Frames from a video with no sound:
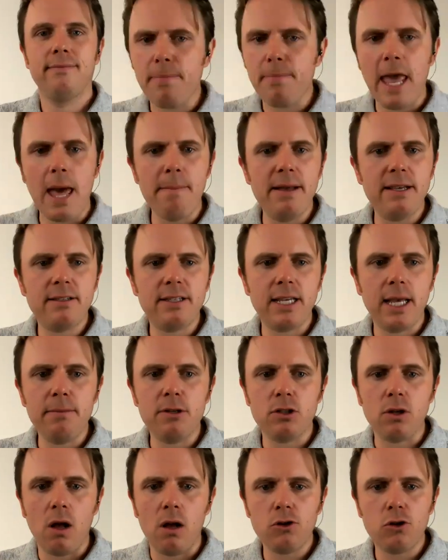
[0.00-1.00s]
M S M is
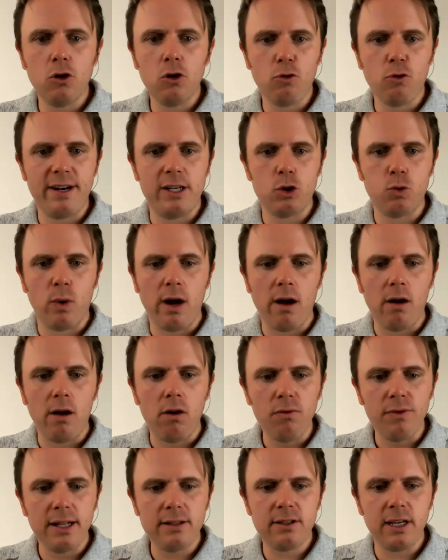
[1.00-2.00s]
also great as well.
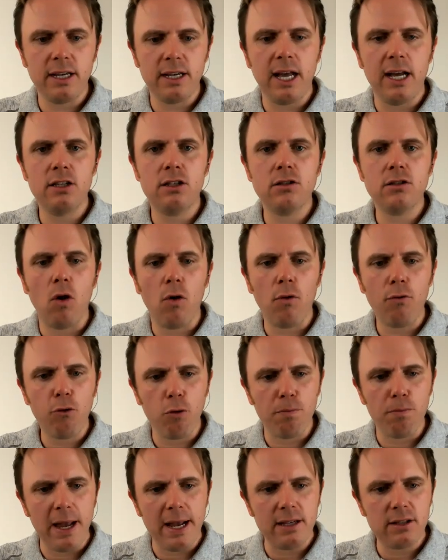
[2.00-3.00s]
That's a, a
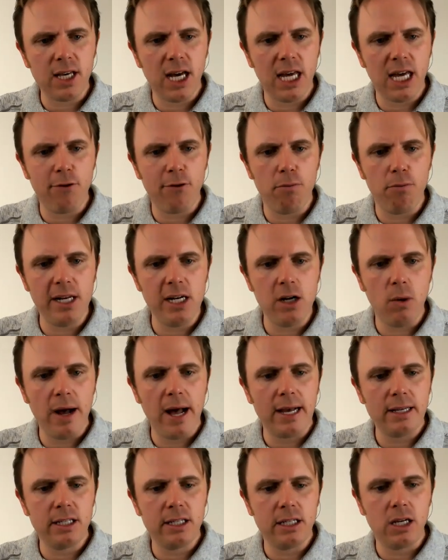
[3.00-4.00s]
sulfur-based kind of amino
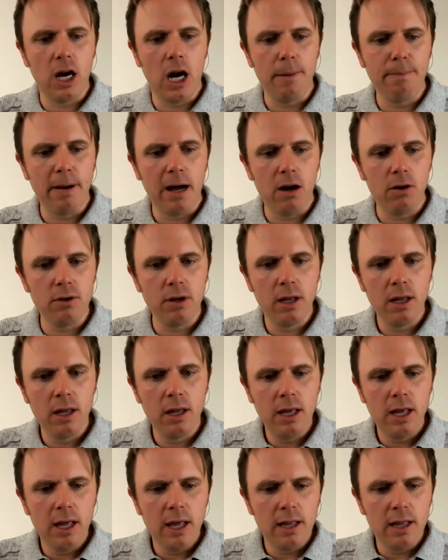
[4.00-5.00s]
acid compound.
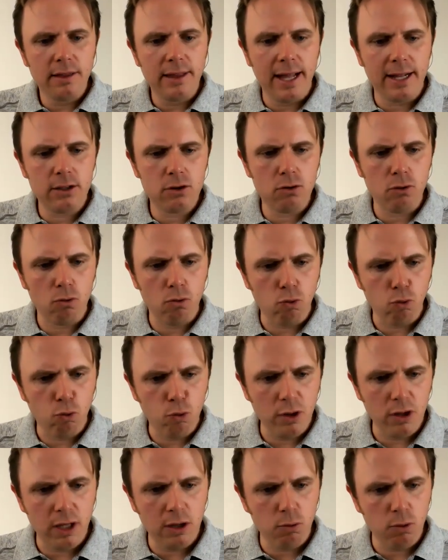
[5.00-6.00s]
That's
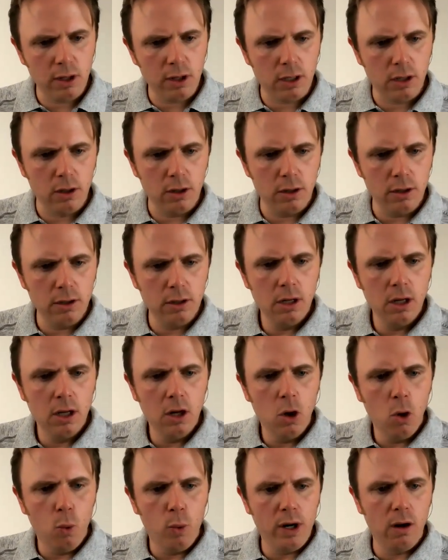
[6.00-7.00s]
really, really good.
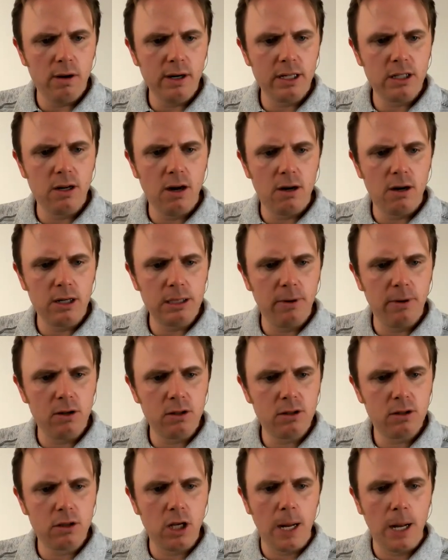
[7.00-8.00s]
We already talked about
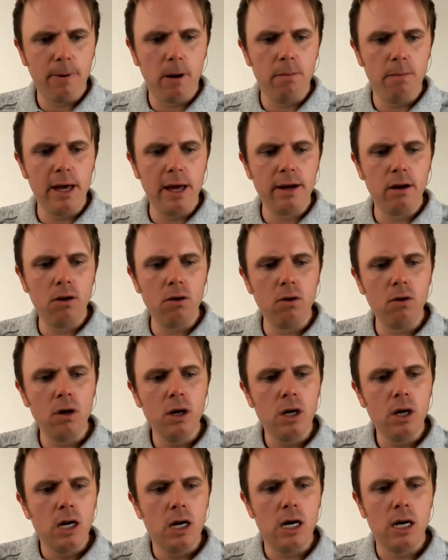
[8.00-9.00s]
saw palmetto,
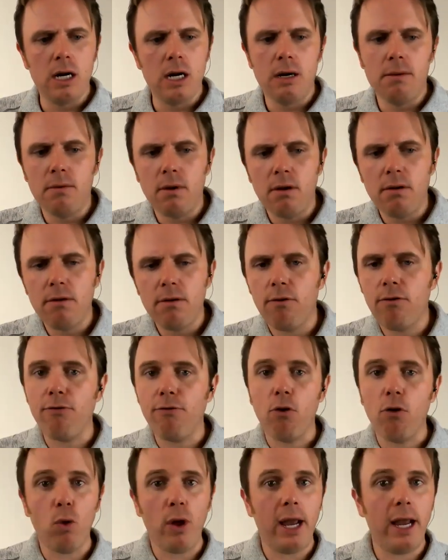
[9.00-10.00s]
um,
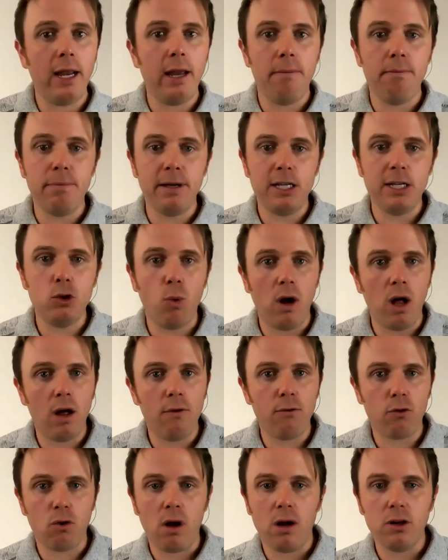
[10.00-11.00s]
folate and B
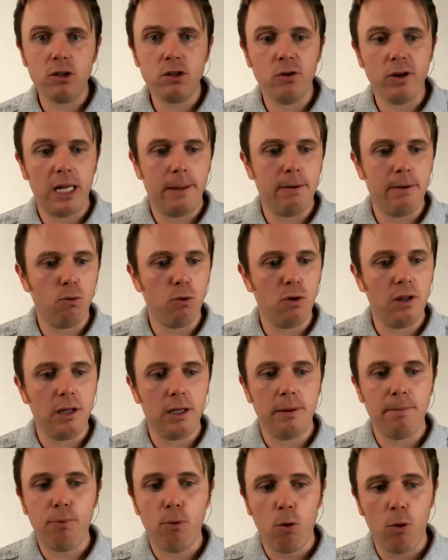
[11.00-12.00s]
twelve are also going to be really
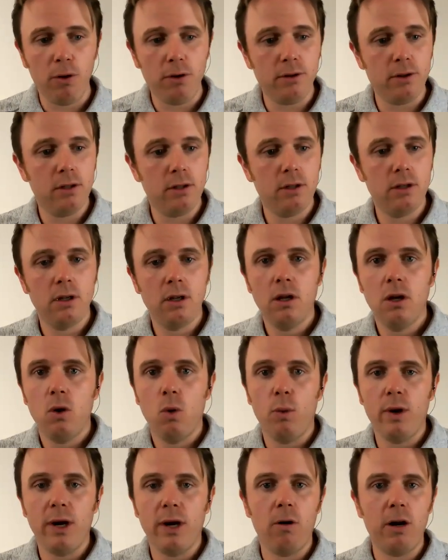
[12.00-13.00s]
important.
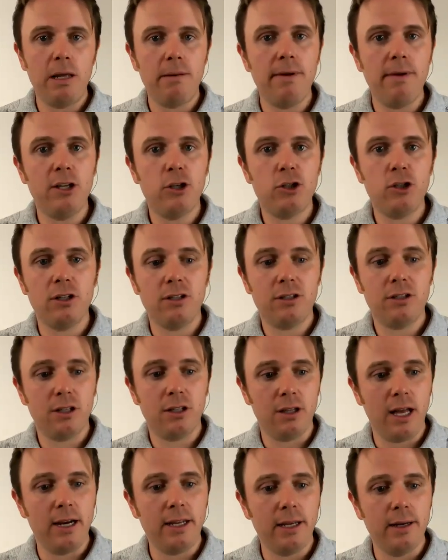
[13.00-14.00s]
We already mentioned thing.
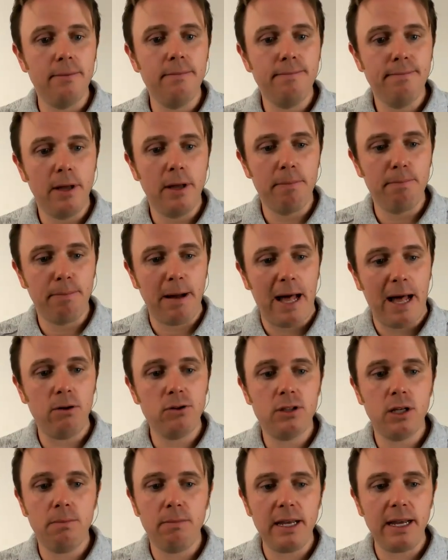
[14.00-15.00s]
Selenium and
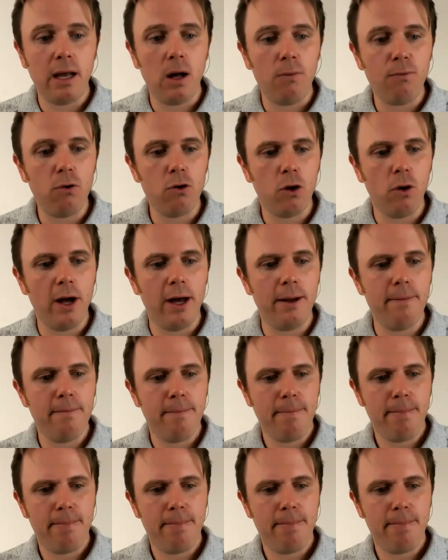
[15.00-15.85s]
biotin being helpful. Go ahead.